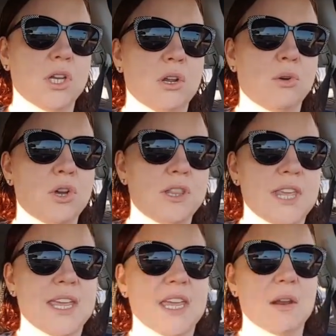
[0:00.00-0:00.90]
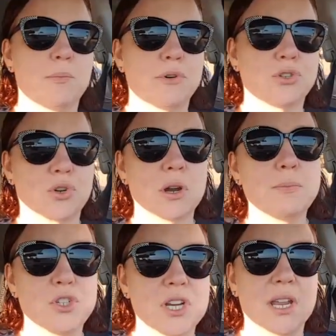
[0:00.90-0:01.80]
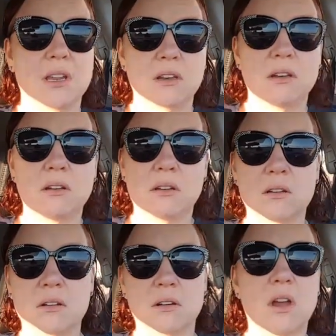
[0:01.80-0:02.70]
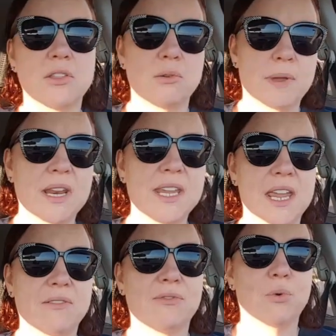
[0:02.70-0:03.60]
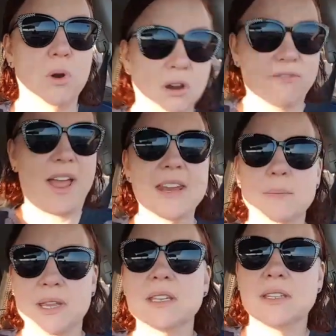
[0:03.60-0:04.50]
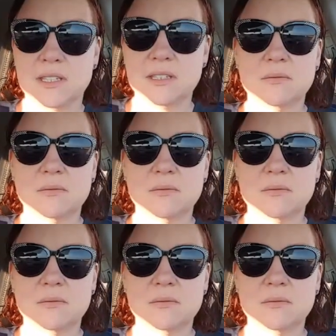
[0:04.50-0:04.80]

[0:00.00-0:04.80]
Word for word: you know could they get a prescription on their Medicaid for vitamins?